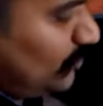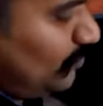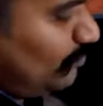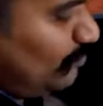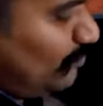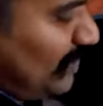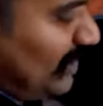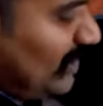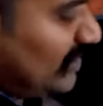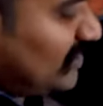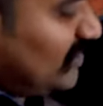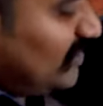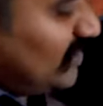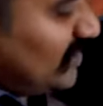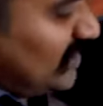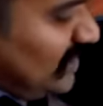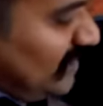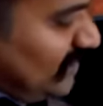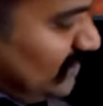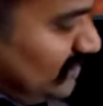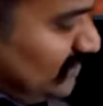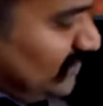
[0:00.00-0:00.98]
bring the
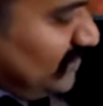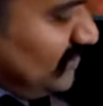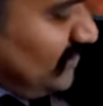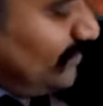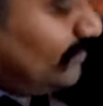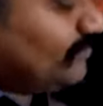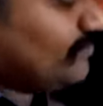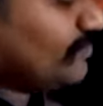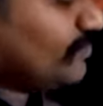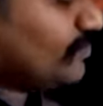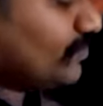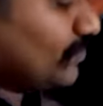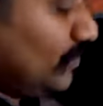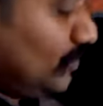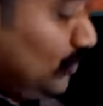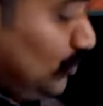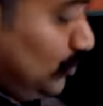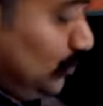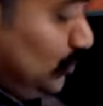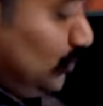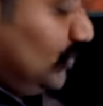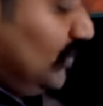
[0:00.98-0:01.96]
cursor
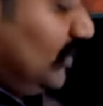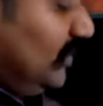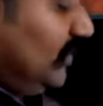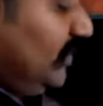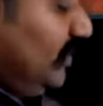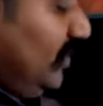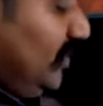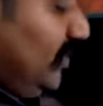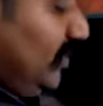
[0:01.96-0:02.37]
to the